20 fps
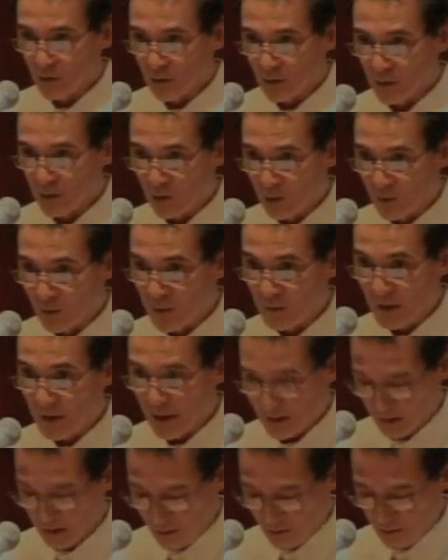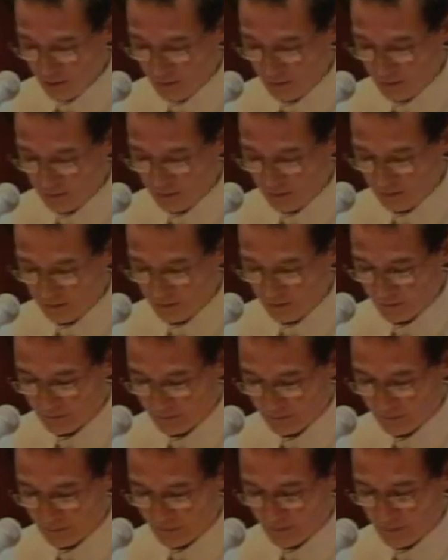UP Baguio,
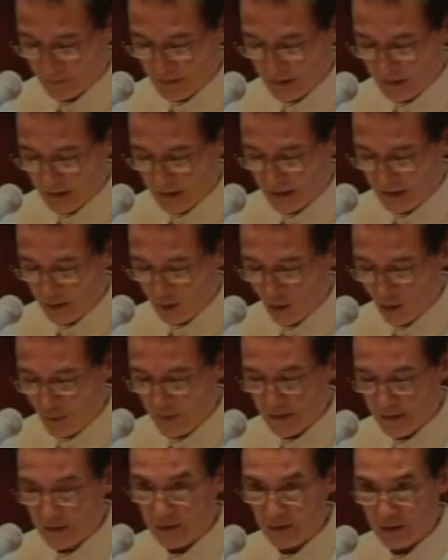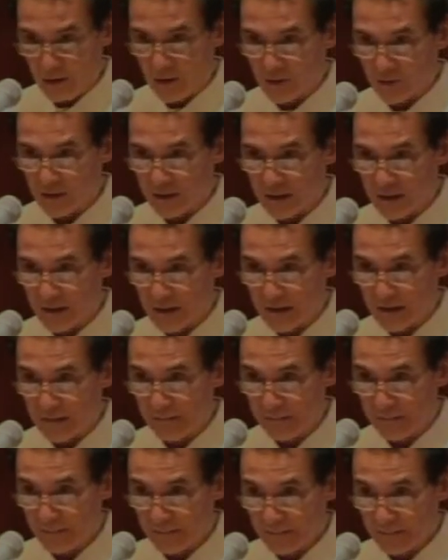and Open University.
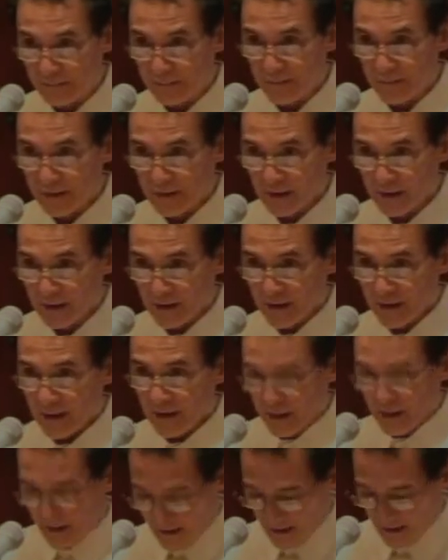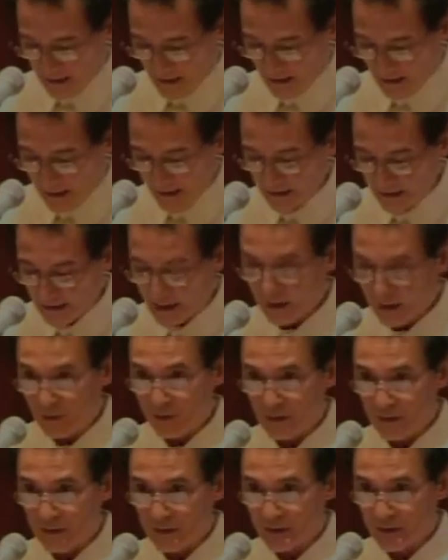And right now,
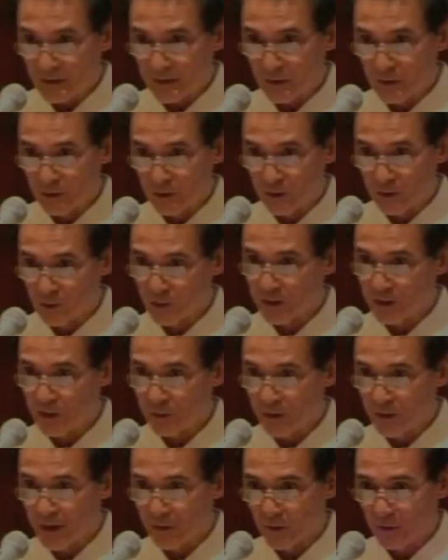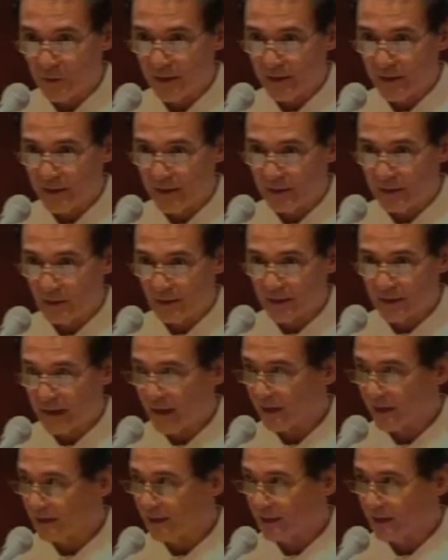it's good news that we have already
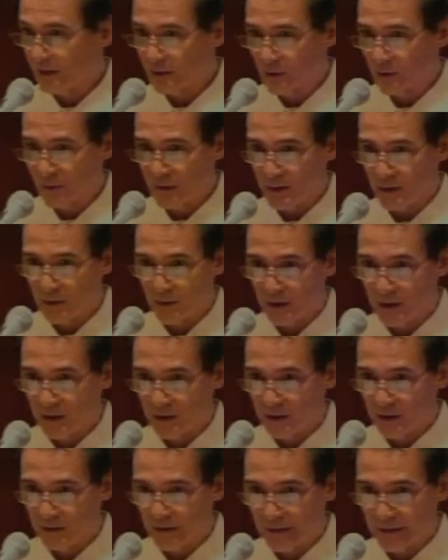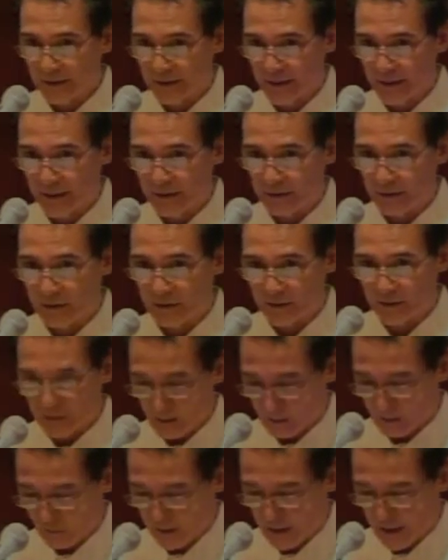contacted UP Iloilo, and
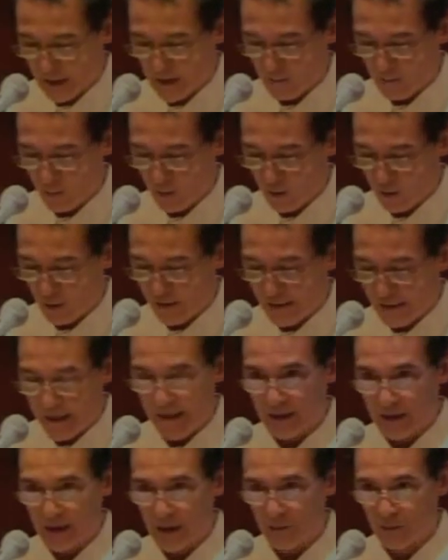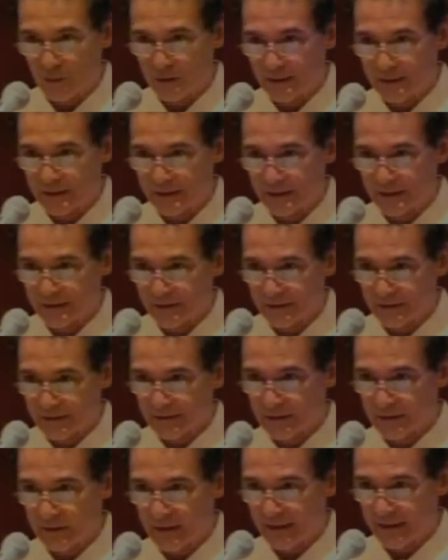we have all the 8 campuses
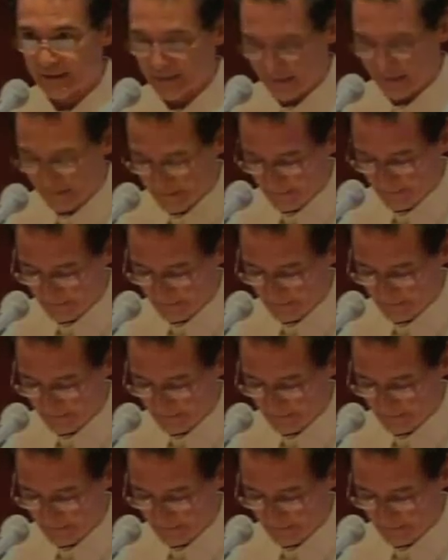connected.